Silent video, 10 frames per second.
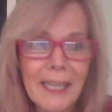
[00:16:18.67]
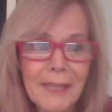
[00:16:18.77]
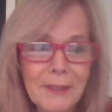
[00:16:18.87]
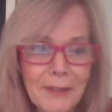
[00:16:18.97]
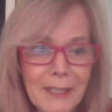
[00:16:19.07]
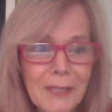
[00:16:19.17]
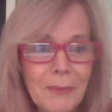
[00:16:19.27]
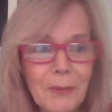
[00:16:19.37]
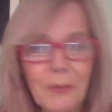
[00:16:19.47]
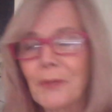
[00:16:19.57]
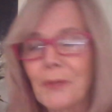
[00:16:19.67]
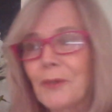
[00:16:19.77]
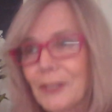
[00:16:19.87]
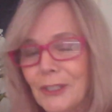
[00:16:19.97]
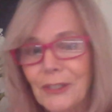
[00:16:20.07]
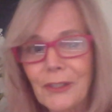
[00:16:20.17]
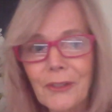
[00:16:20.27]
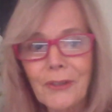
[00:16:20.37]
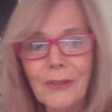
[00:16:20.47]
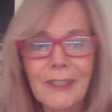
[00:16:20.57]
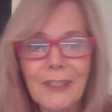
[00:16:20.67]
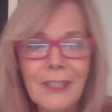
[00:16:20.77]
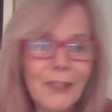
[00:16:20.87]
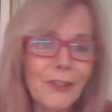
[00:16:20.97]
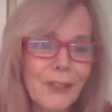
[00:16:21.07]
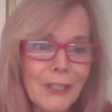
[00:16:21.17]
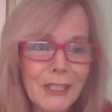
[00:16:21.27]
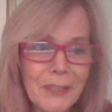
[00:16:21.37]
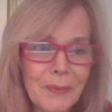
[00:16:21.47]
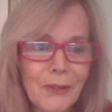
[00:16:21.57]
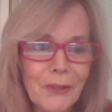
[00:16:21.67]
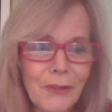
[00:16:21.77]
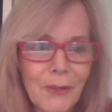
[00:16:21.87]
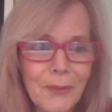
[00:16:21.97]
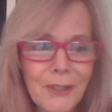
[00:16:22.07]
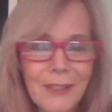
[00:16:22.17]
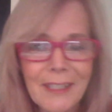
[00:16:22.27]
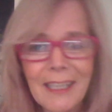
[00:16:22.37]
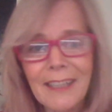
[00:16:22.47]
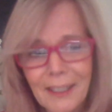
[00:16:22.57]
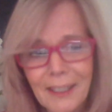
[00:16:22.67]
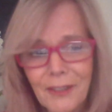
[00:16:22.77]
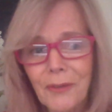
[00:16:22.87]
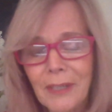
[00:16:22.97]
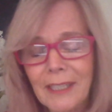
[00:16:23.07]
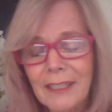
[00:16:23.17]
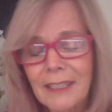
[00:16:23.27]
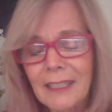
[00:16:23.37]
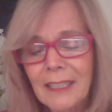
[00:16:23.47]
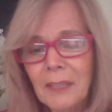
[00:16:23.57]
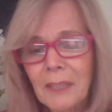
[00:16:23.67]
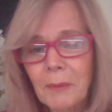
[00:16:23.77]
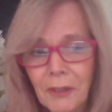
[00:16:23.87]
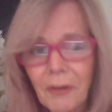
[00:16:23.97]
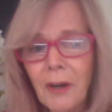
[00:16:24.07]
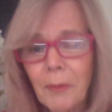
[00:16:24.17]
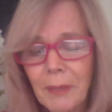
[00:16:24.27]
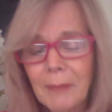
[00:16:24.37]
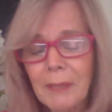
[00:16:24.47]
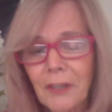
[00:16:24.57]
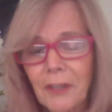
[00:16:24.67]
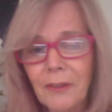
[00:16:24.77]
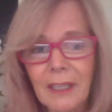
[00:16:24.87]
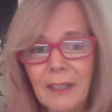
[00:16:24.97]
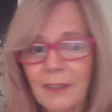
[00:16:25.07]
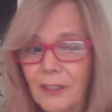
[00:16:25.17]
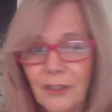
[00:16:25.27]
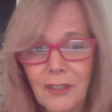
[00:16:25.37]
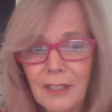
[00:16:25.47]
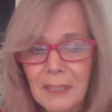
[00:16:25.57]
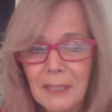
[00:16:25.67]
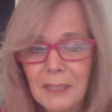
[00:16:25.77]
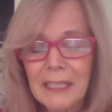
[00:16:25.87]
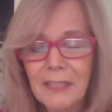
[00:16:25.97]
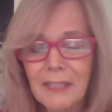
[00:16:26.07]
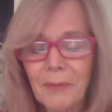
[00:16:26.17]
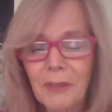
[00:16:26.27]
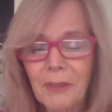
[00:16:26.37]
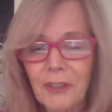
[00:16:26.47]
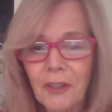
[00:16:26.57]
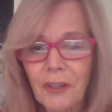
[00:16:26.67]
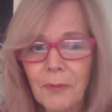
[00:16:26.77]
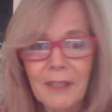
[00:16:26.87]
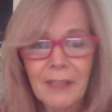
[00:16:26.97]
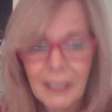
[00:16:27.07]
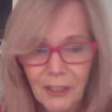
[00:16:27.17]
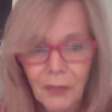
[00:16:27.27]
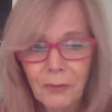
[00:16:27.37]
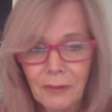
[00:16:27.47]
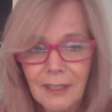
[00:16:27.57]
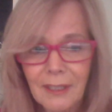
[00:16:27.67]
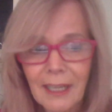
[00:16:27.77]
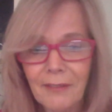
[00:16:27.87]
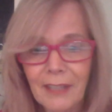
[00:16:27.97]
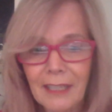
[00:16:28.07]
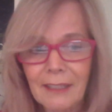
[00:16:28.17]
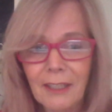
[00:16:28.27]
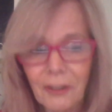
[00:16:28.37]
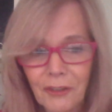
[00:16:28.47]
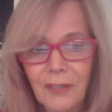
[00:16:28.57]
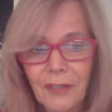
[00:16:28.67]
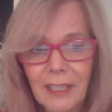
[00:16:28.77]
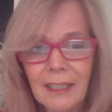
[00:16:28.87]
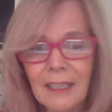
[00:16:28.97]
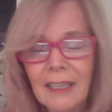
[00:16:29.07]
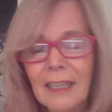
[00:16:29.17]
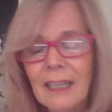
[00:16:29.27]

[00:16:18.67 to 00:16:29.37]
time to think about what you want to do and you can explore your options, then that's great. But there are people out there that are just displaced from their jobs and they don't have that luxury.